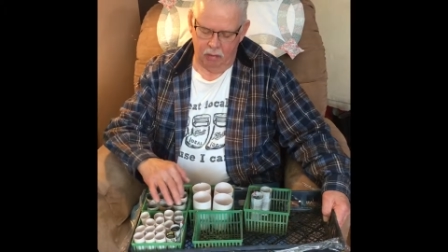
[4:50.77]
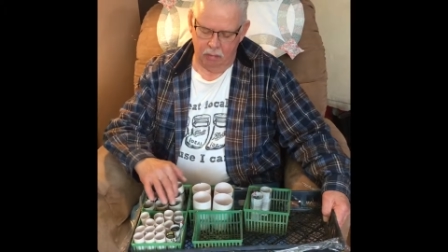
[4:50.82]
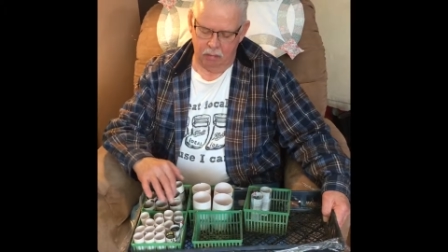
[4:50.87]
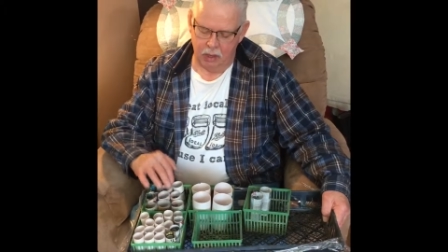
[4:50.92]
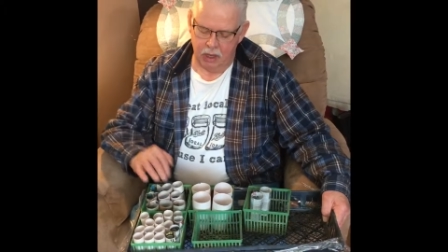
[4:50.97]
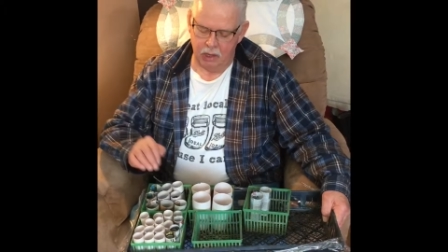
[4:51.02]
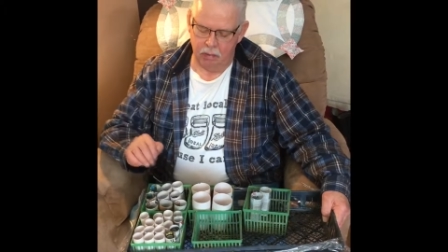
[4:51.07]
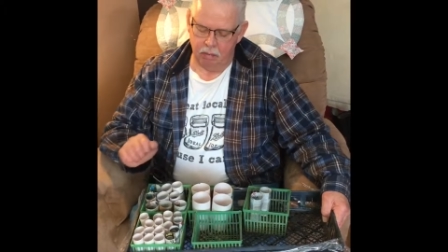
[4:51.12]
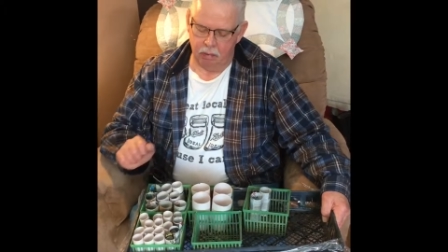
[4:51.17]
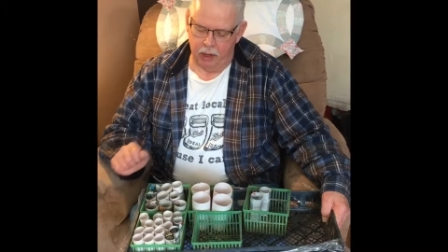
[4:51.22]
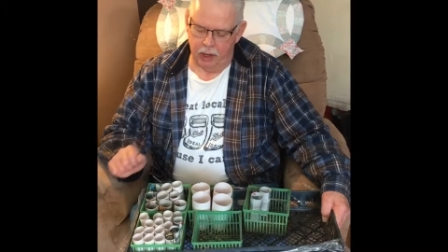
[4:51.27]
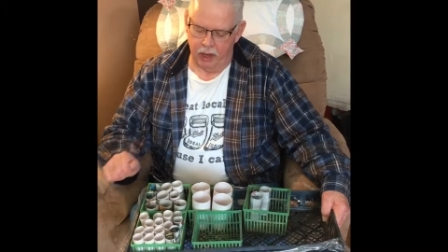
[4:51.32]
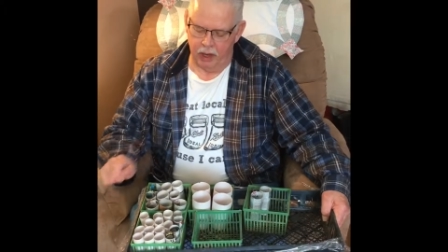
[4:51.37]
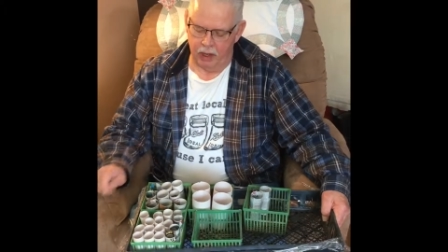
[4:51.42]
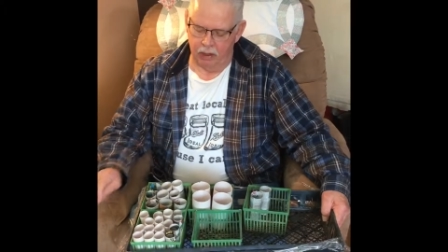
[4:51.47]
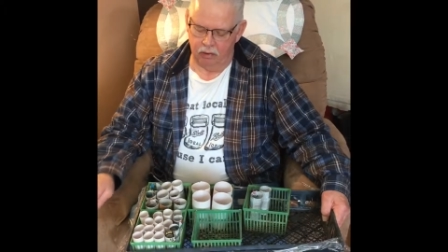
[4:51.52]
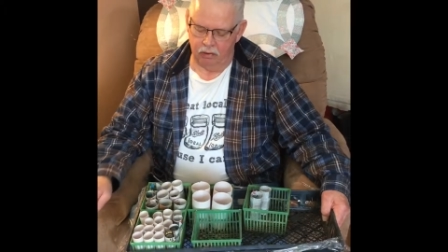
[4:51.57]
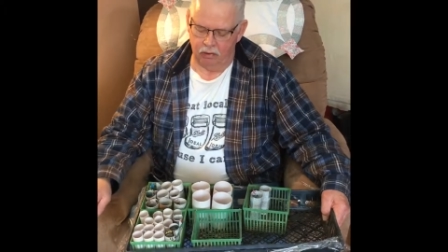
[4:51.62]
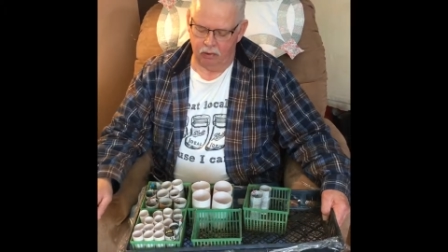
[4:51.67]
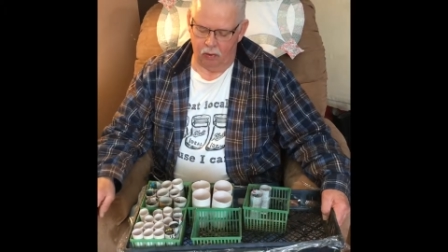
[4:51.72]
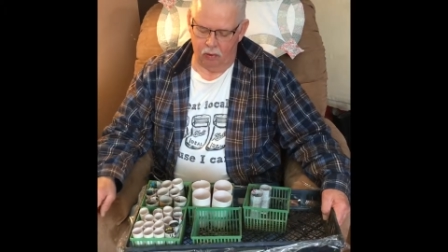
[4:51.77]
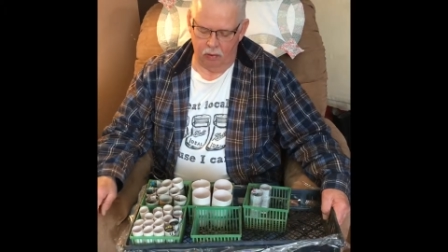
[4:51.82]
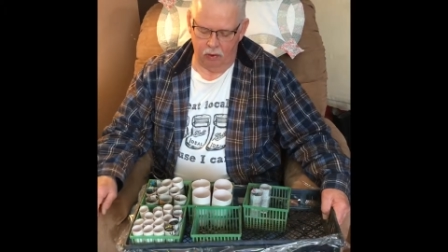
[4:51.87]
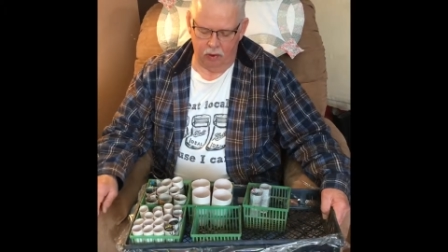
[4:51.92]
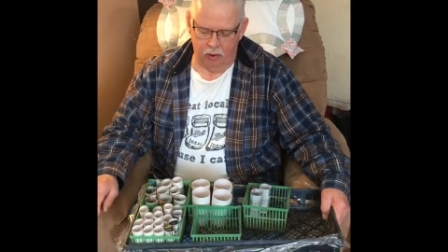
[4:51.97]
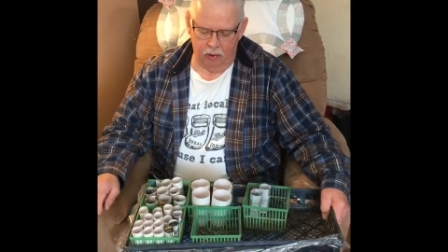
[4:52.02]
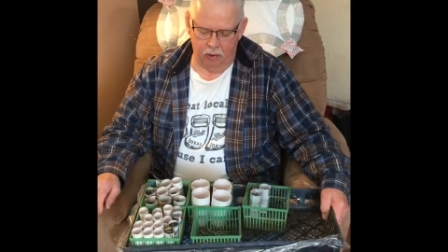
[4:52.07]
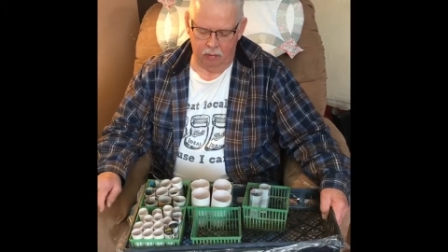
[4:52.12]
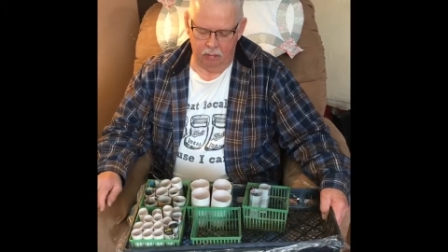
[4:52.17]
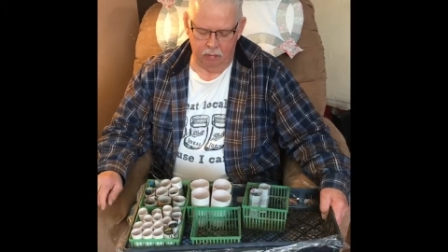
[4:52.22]
bean plants
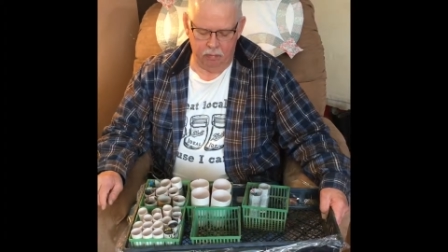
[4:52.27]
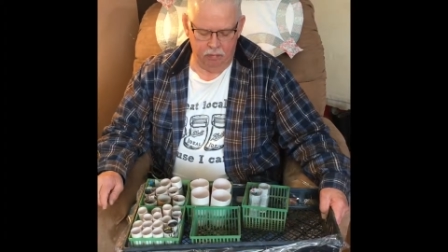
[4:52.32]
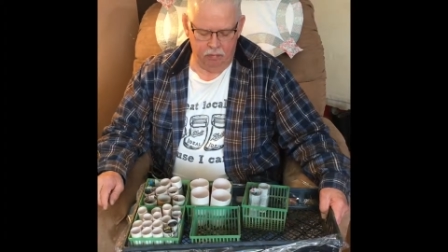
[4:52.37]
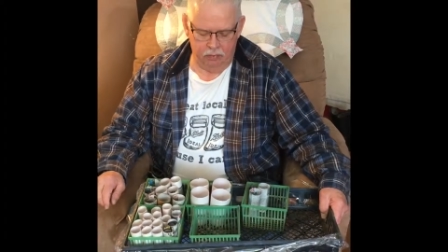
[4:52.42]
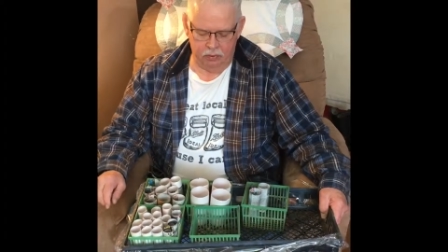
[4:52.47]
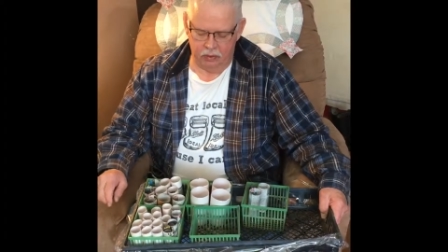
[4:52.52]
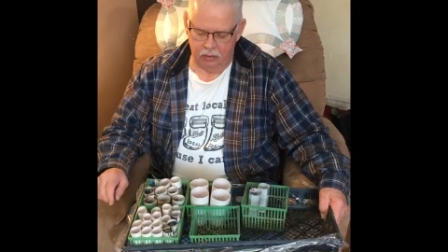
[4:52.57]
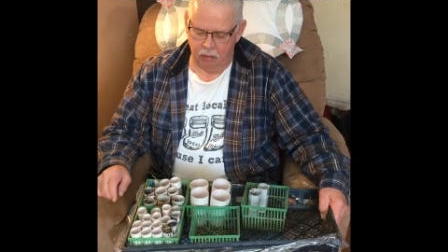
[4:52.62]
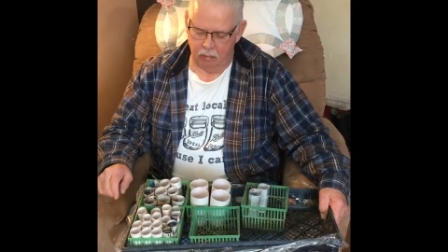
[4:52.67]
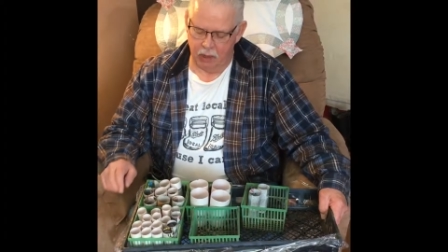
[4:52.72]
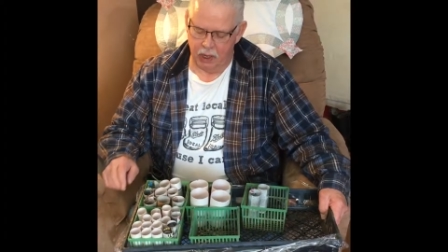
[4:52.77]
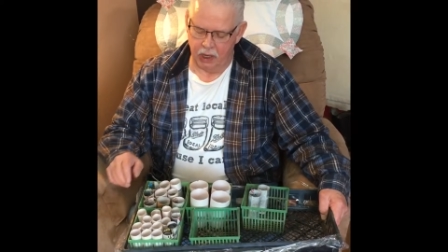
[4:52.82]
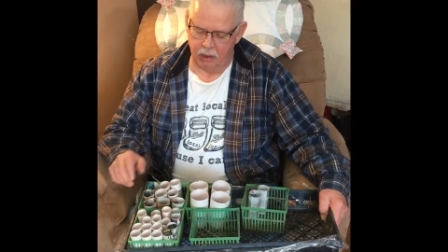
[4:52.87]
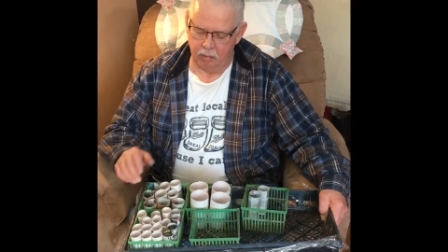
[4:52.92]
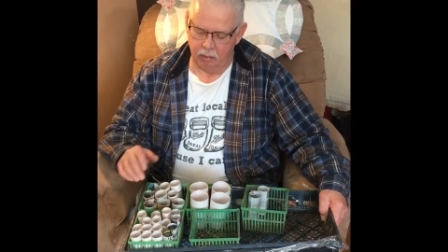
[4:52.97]
or tomato